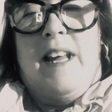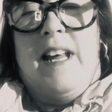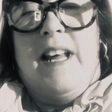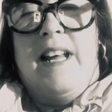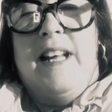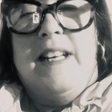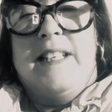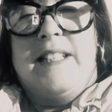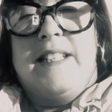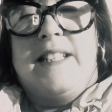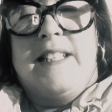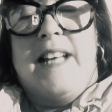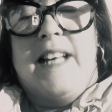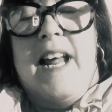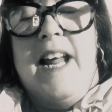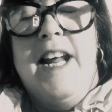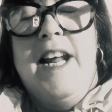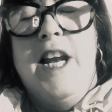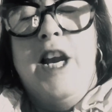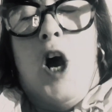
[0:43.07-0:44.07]
it's
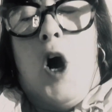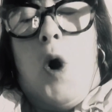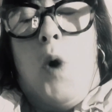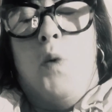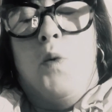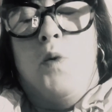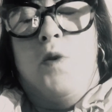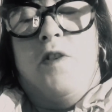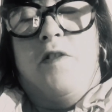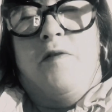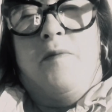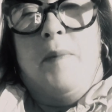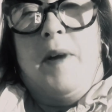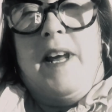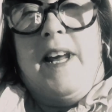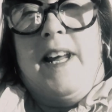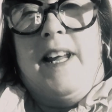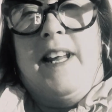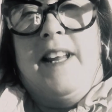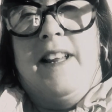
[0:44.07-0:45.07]
taking hold of
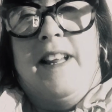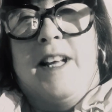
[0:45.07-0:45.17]
me.